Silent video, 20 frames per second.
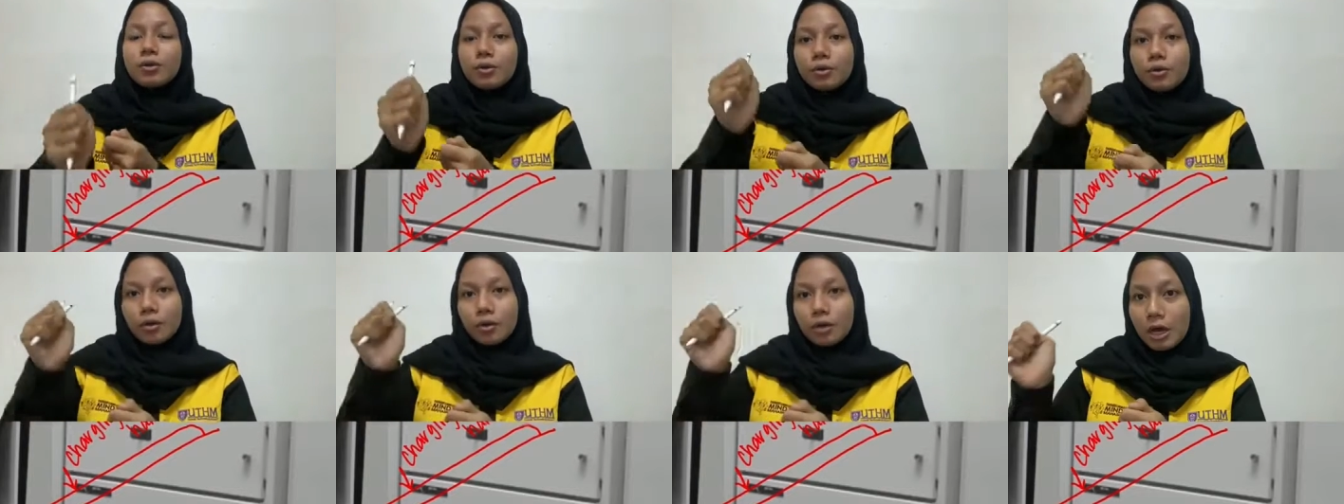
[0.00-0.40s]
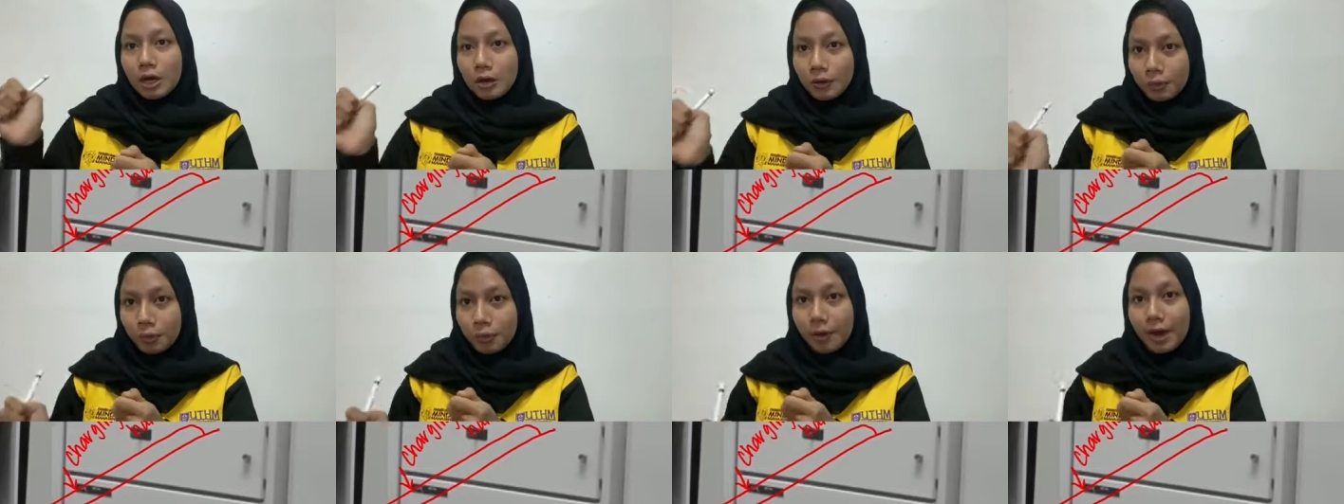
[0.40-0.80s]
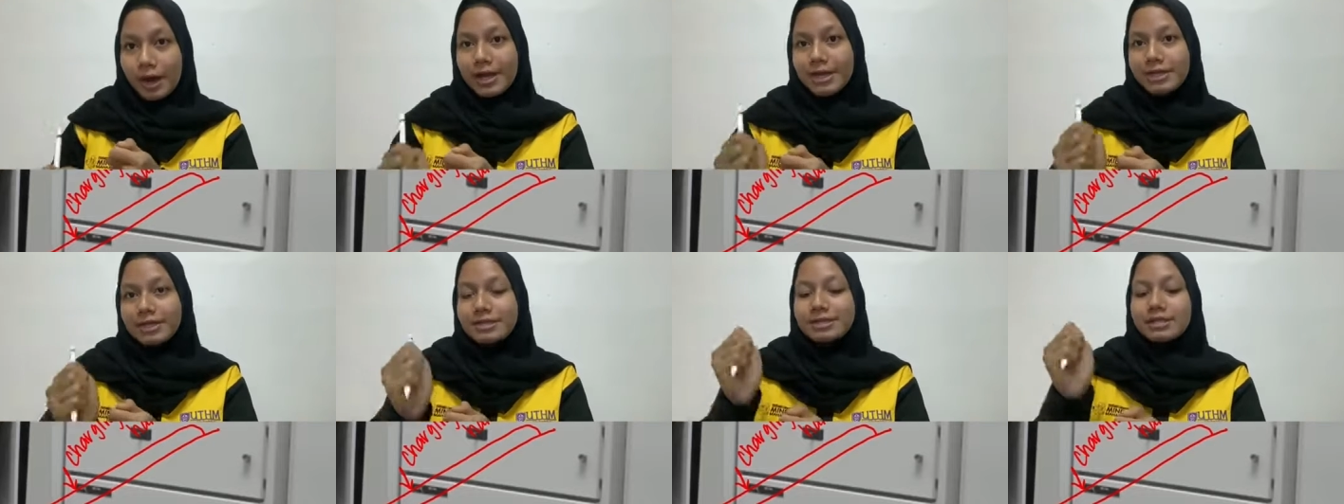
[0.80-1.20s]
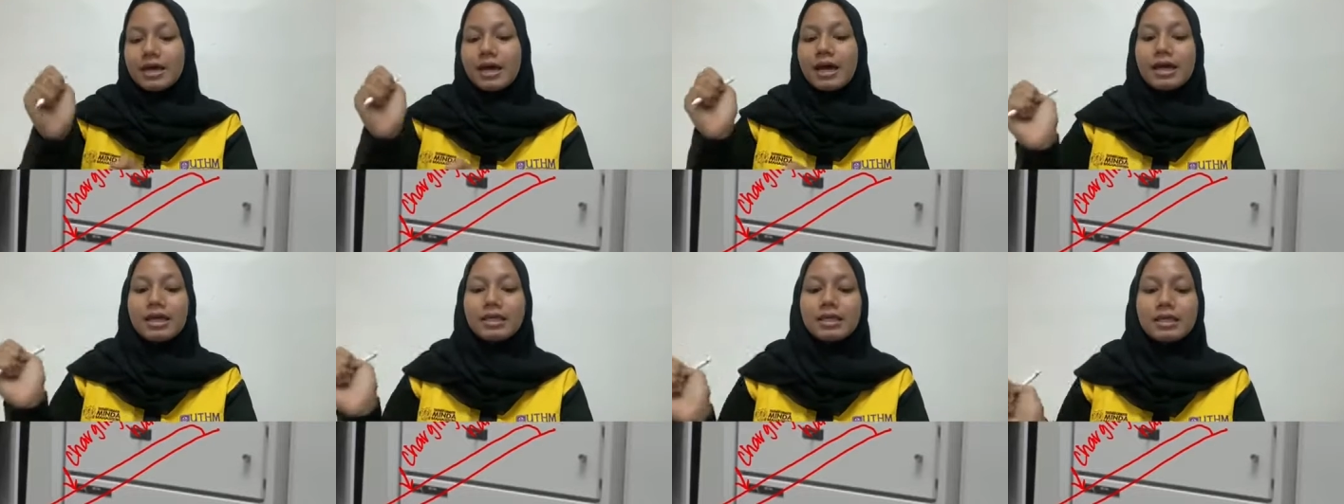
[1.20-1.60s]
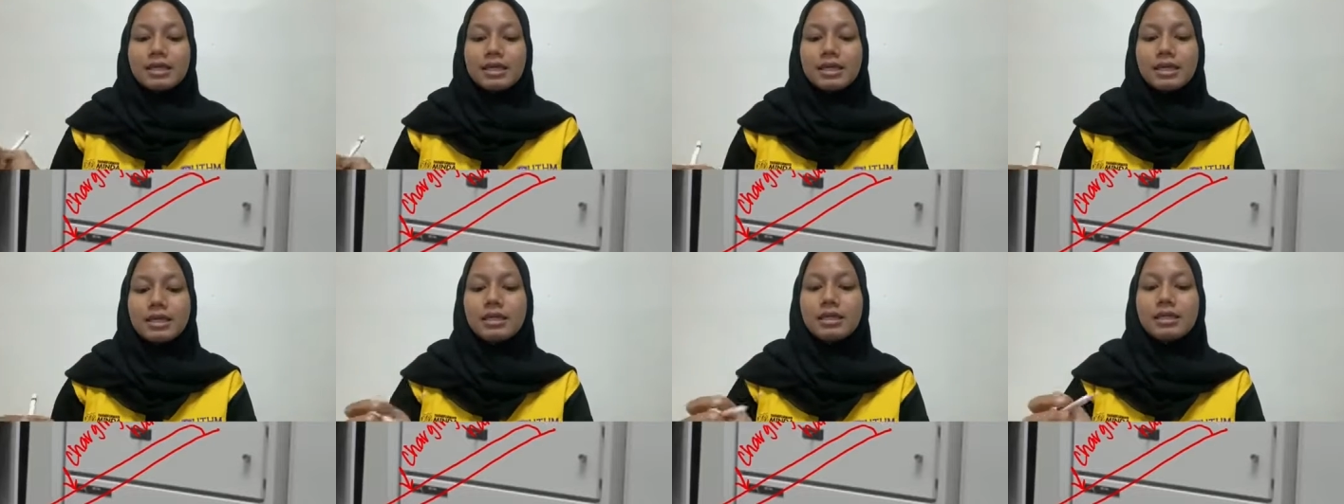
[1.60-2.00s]
clockwise
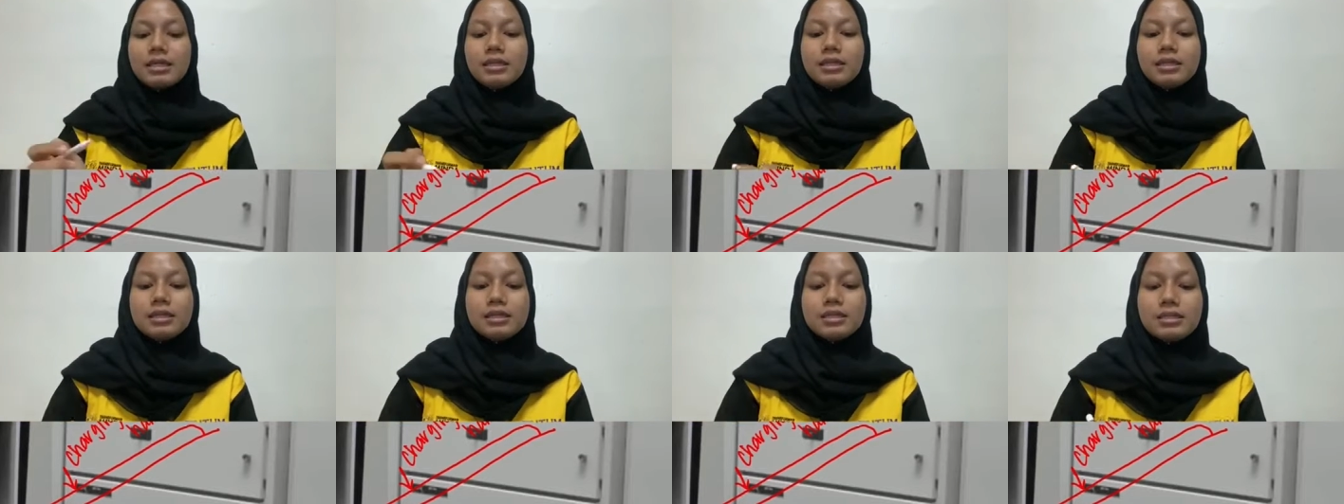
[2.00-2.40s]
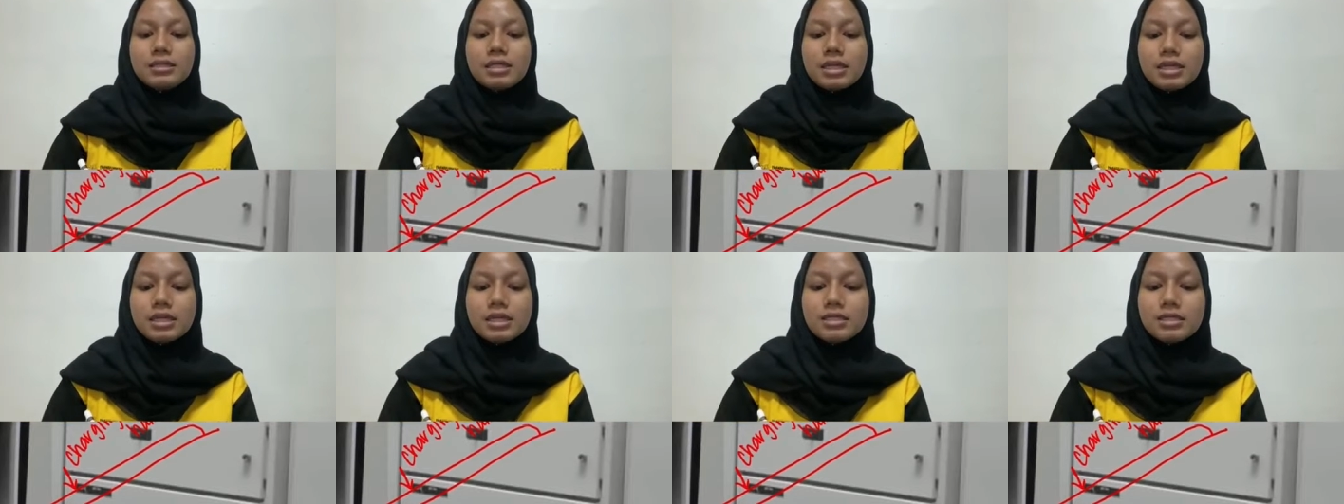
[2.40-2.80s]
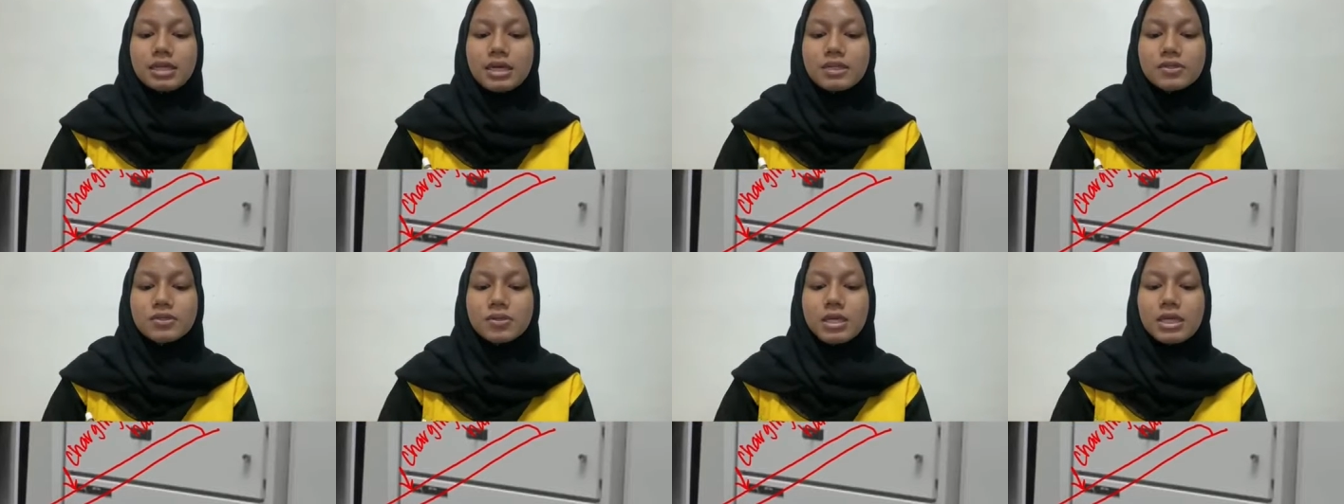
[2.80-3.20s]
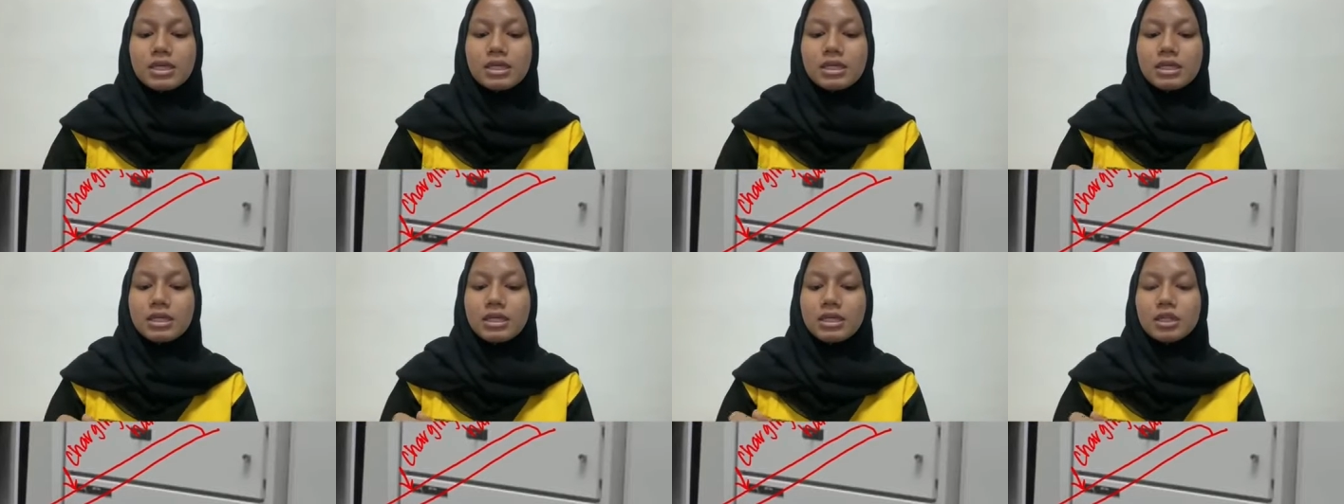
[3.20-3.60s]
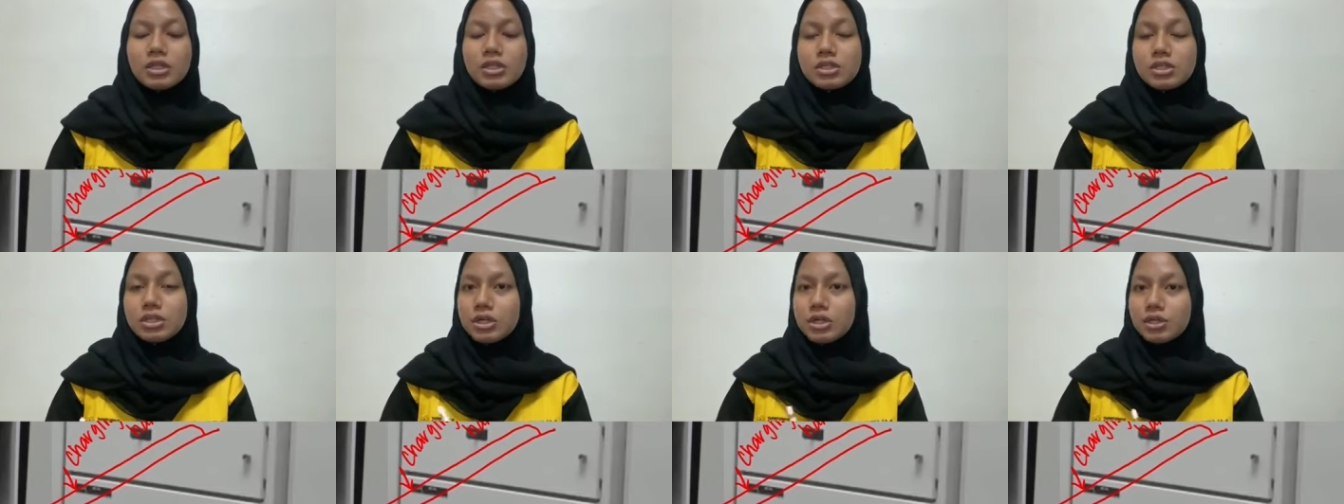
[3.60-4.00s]
until the status isolated
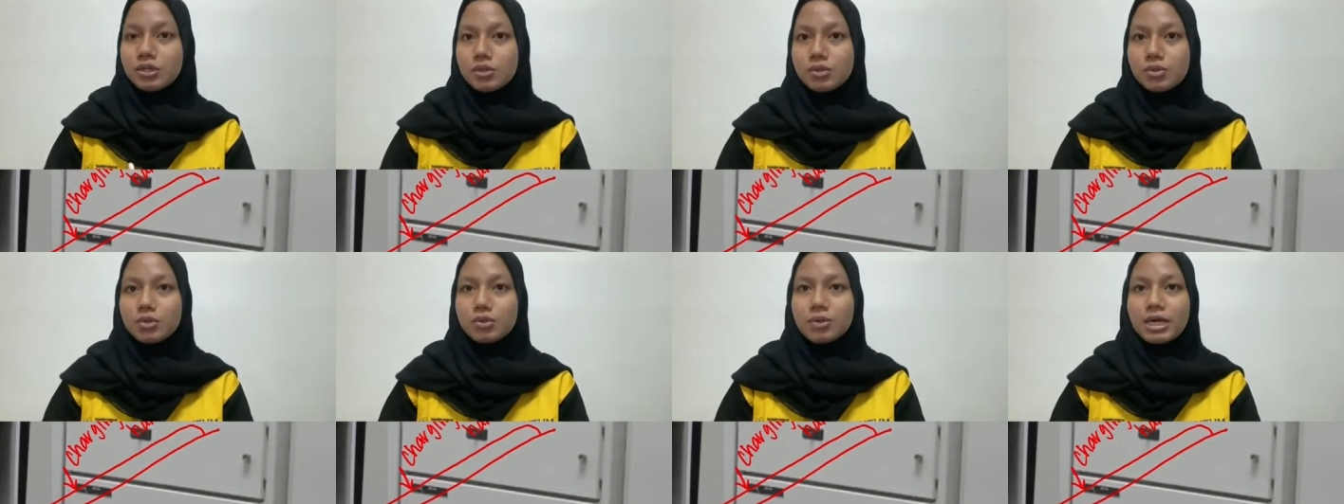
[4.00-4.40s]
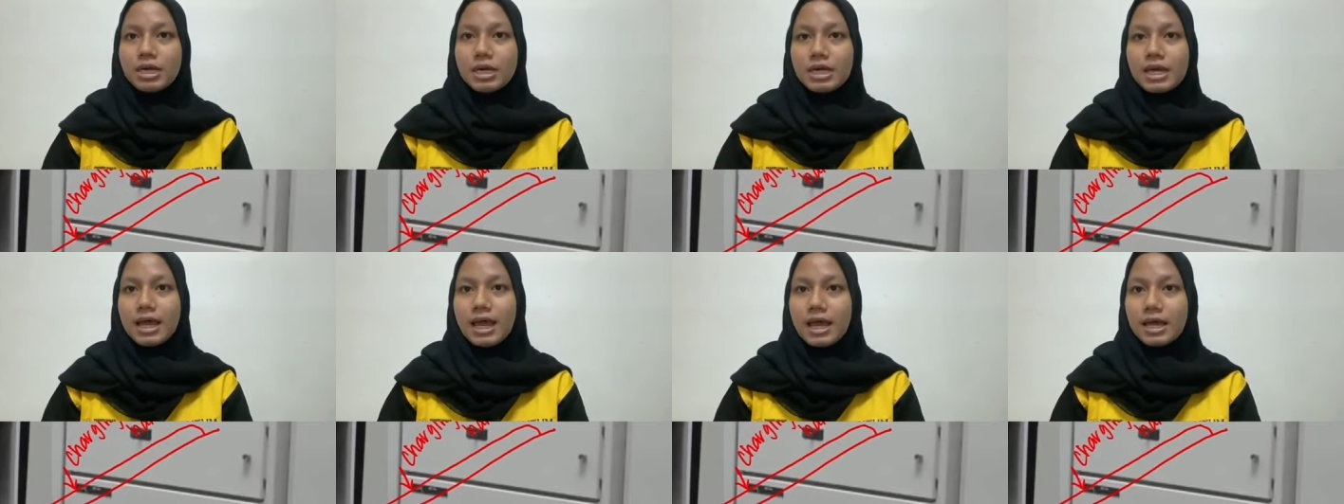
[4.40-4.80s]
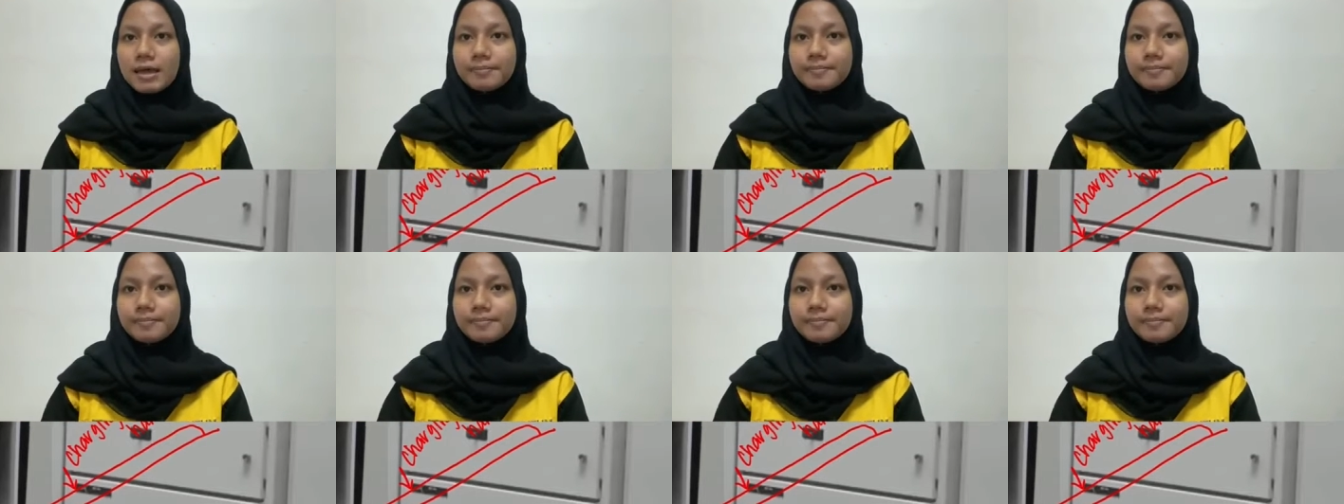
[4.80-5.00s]
turn to connect.